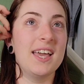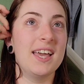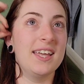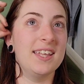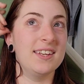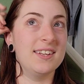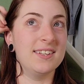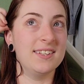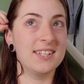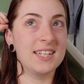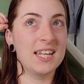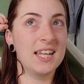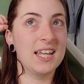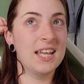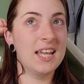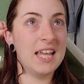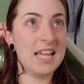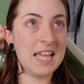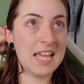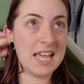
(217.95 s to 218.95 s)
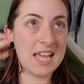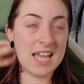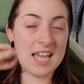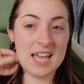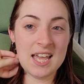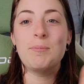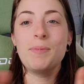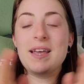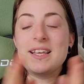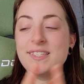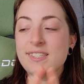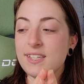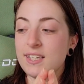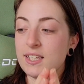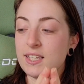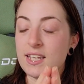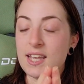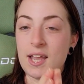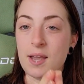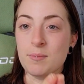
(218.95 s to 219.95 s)
And
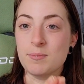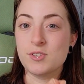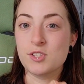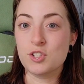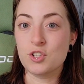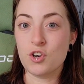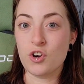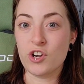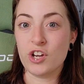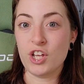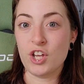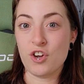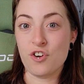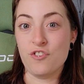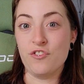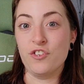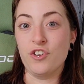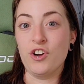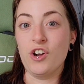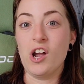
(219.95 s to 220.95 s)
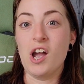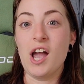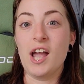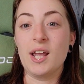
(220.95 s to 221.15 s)
basically I'm starting over.